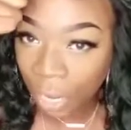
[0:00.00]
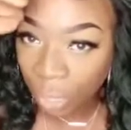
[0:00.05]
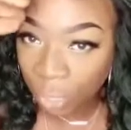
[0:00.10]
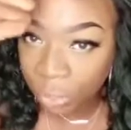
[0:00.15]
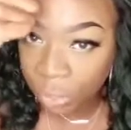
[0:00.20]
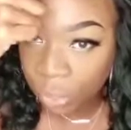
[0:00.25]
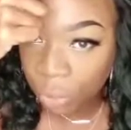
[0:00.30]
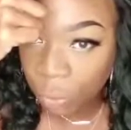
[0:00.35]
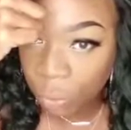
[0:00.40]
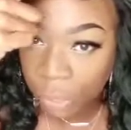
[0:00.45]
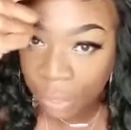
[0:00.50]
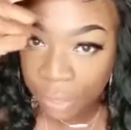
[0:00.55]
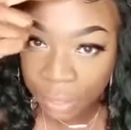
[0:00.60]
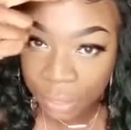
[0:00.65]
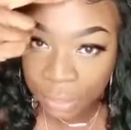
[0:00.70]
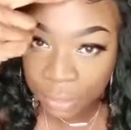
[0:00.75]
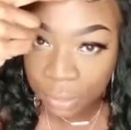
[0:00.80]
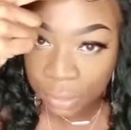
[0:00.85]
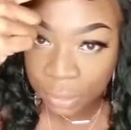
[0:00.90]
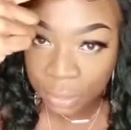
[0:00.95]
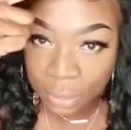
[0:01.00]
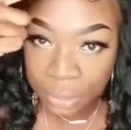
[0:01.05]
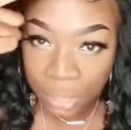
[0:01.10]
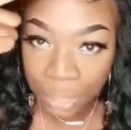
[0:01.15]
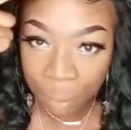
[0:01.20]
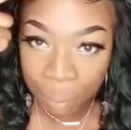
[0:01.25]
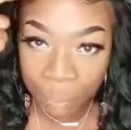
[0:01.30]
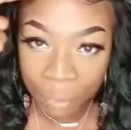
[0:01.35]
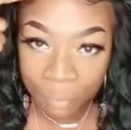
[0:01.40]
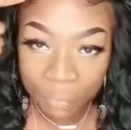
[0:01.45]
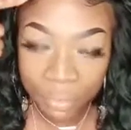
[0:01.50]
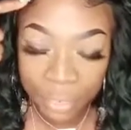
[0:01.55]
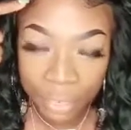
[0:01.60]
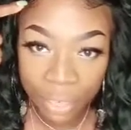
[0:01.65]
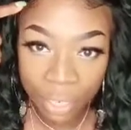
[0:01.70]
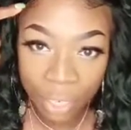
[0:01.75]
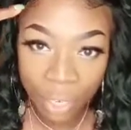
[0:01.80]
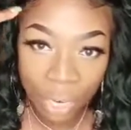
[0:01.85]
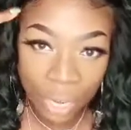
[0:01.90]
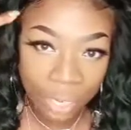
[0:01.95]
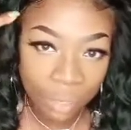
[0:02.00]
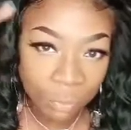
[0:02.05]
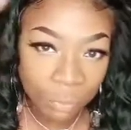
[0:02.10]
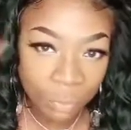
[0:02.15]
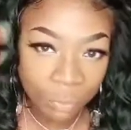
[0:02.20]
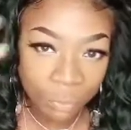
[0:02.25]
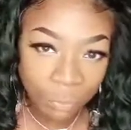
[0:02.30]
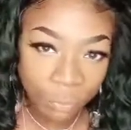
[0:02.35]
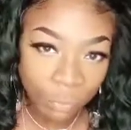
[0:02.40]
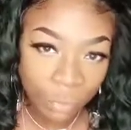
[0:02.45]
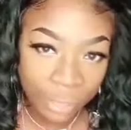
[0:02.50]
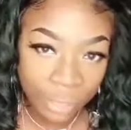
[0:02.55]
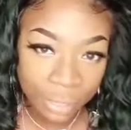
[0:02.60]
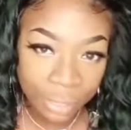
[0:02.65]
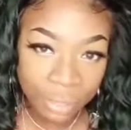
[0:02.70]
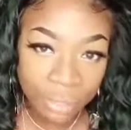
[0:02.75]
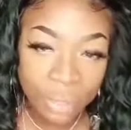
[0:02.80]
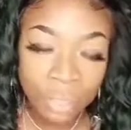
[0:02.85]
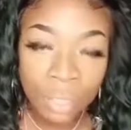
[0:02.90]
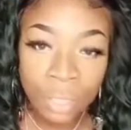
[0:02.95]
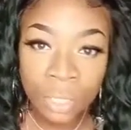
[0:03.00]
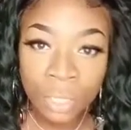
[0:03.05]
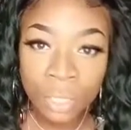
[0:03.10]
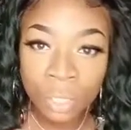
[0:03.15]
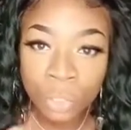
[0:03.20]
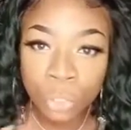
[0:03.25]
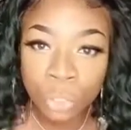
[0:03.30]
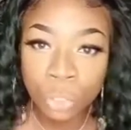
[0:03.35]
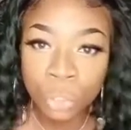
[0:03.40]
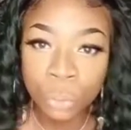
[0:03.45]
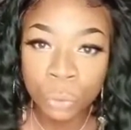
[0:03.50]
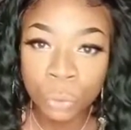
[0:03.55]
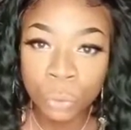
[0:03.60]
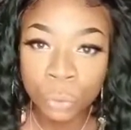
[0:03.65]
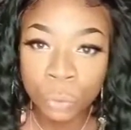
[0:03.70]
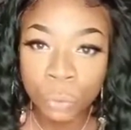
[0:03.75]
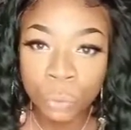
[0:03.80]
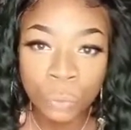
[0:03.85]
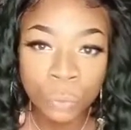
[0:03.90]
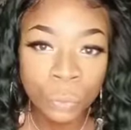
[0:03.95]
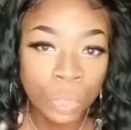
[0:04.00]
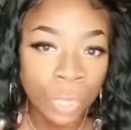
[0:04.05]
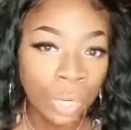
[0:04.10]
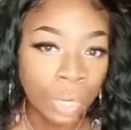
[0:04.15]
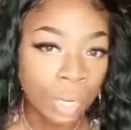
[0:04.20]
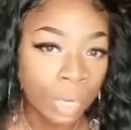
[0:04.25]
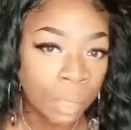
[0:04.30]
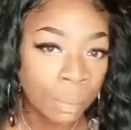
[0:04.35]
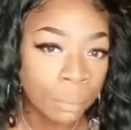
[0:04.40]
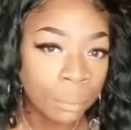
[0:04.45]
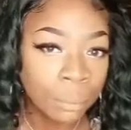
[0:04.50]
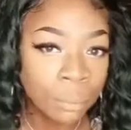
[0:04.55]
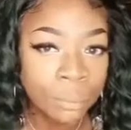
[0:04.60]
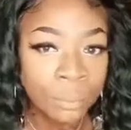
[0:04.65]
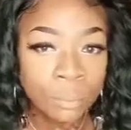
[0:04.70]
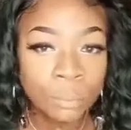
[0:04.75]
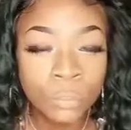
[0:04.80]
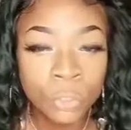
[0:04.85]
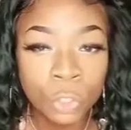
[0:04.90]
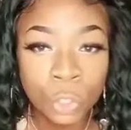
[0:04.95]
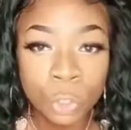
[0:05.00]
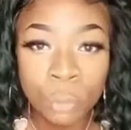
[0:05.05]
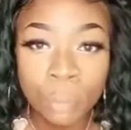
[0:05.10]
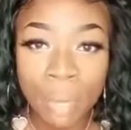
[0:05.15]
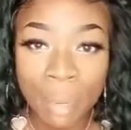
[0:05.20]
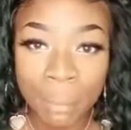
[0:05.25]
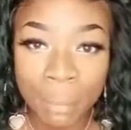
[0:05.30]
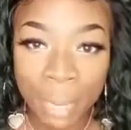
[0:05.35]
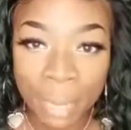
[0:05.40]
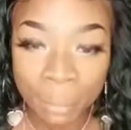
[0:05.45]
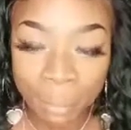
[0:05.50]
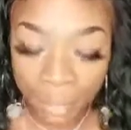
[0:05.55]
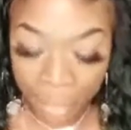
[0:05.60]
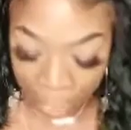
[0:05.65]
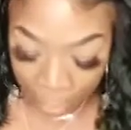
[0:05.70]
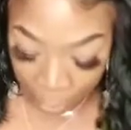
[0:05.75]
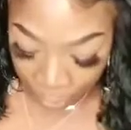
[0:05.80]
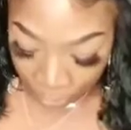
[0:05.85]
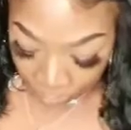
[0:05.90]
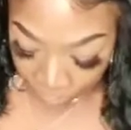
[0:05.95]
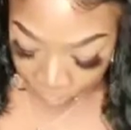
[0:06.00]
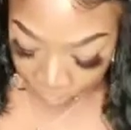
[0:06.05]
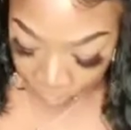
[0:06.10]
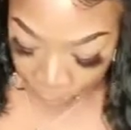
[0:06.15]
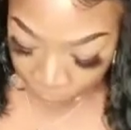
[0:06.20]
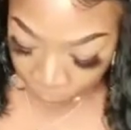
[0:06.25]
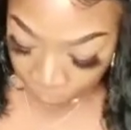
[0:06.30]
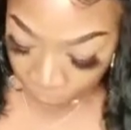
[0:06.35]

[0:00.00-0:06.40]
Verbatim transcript: also cut some of the hair out of the front to um, do my baby hairs.